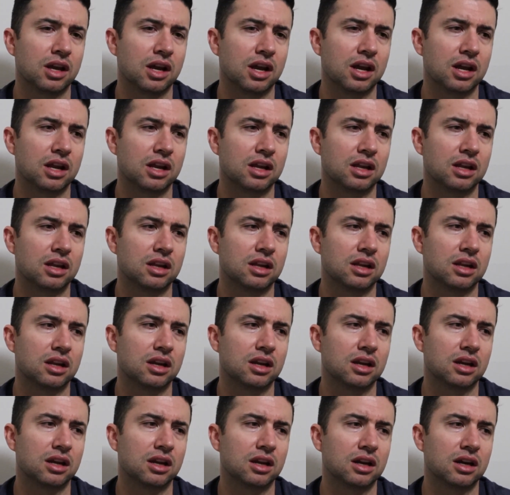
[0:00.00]
and
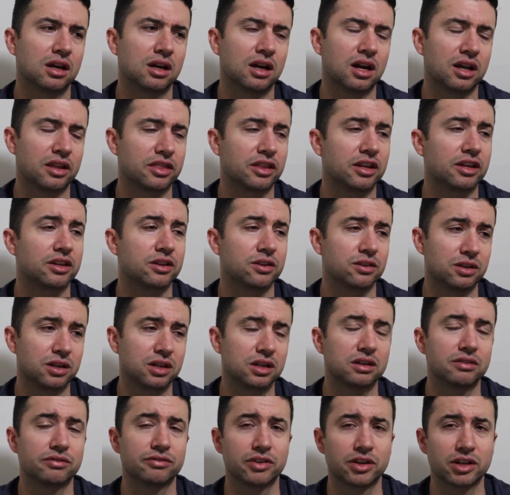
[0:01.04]
uh, I think you
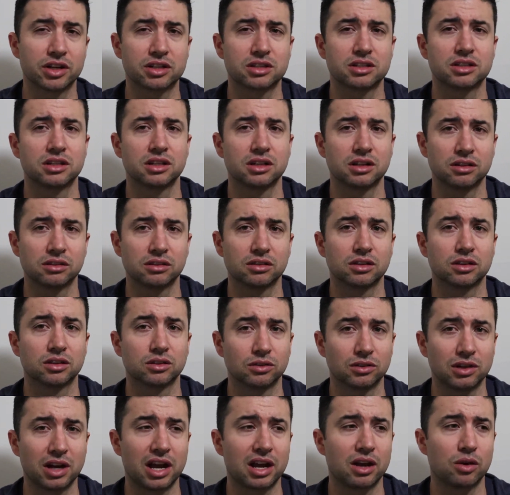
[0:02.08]
need to fix it the
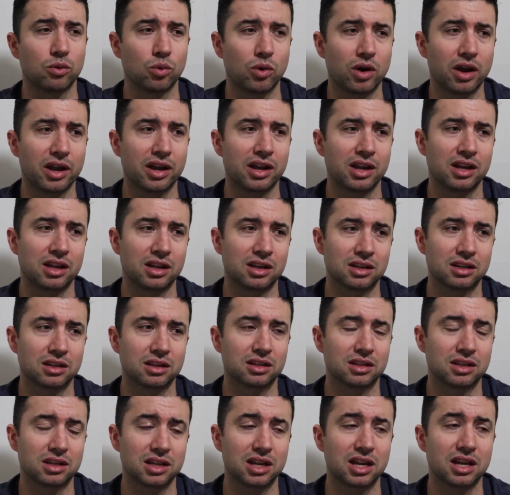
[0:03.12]
right way. And
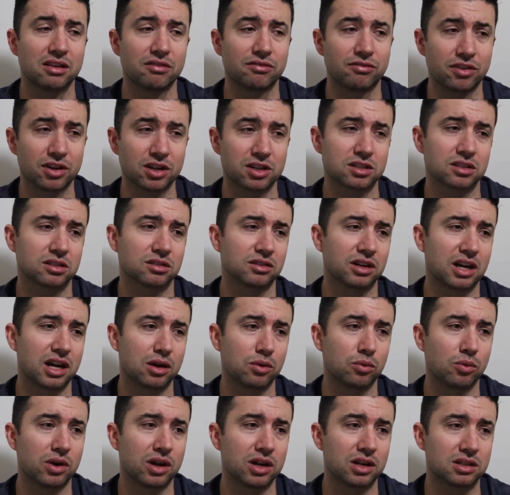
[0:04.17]
to get it fixed the right
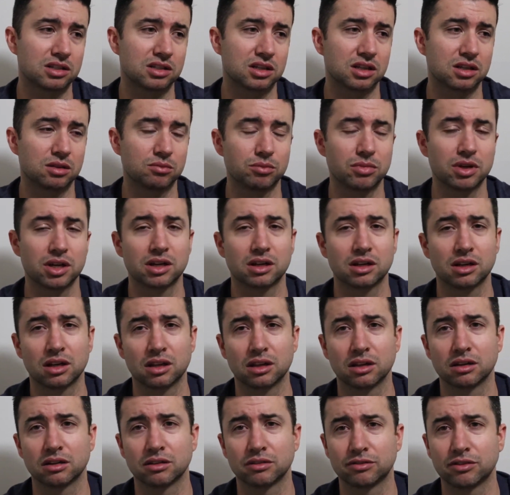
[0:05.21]
way, it's going to be
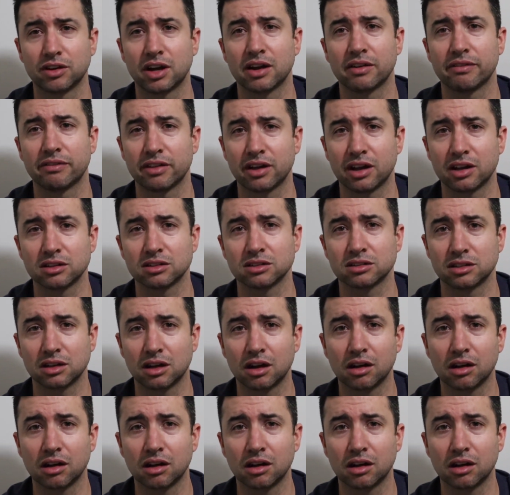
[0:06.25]
another five thousand